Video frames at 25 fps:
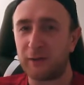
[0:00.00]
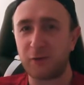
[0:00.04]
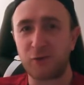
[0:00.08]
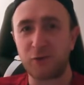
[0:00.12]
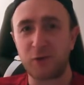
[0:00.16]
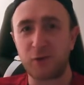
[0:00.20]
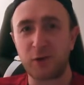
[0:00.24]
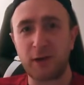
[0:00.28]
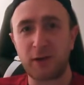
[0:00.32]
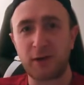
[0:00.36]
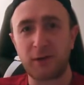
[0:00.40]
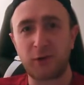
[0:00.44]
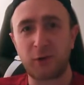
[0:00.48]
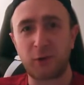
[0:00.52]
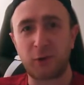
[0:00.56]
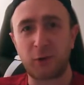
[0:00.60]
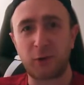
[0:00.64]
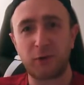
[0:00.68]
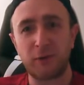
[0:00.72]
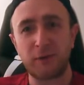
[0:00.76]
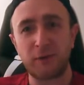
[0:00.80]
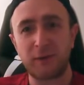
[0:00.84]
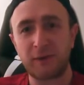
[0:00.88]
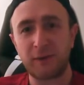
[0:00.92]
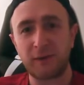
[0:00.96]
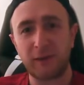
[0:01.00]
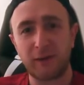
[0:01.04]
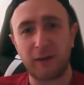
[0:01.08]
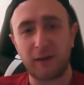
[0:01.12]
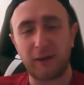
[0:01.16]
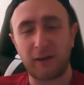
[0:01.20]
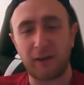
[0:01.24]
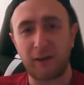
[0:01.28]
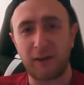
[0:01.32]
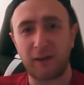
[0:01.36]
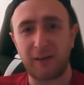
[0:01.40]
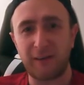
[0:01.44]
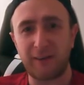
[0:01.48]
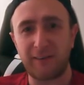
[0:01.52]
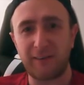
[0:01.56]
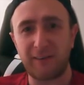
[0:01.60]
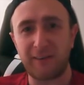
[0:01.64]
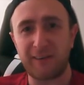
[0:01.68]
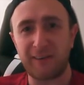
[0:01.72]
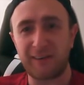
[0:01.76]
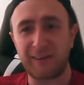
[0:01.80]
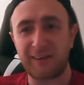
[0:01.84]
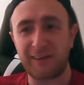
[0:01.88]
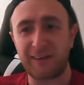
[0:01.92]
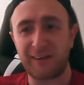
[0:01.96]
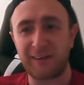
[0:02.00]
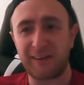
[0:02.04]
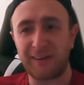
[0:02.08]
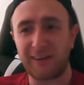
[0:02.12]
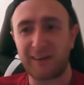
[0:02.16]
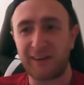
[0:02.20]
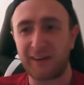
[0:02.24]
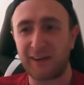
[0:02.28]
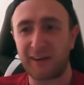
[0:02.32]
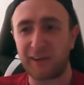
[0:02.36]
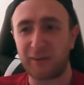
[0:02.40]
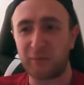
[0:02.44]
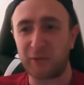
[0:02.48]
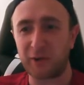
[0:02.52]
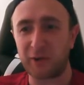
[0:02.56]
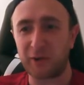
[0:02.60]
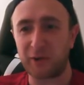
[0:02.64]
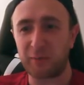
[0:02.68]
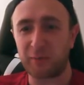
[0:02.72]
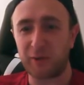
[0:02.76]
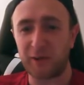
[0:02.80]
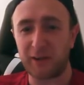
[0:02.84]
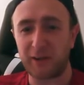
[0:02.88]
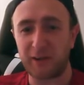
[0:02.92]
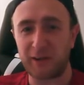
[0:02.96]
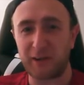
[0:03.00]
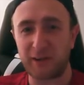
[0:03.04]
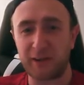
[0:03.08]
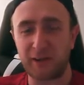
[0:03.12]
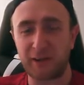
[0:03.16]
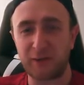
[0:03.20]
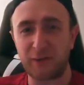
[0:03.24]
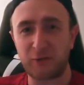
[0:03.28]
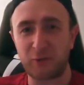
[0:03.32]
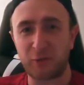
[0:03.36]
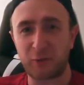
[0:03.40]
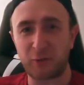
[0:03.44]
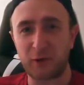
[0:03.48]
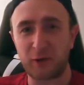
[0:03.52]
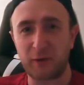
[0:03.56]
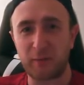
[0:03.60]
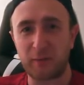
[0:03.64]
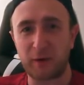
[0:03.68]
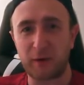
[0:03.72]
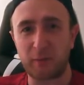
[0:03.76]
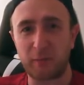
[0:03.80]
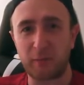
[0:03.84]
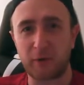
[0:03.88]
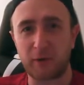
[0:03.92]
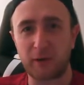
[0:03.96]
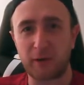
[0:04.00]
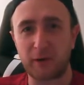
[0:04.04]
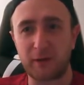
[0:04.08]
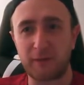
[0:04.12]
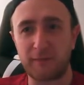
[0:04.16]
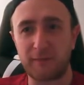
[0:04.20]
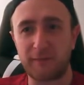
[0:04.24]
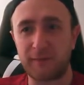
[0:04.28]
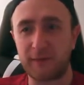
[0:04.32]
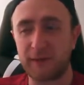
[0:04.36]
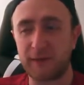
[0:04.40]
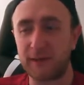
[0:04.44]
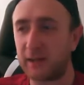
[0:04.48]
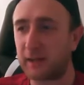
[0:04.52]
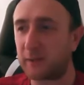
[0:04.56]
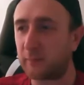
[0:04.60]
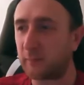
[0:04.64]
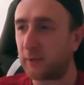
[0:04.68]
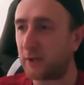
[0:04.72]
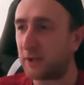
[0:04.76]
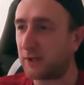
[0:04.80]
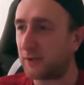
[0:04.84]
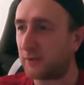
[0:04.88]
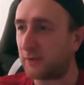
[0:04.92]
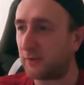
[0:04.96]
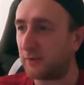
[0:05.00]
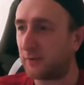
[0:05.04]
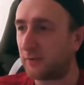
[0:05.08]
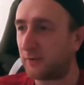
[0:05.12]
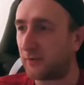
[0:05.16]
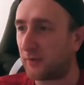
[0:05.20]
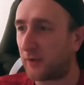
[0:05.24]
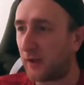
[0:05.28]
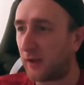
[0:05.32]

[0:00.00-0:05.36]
Trainercon, and yeah, I'm going to be here talking about my 3D animations.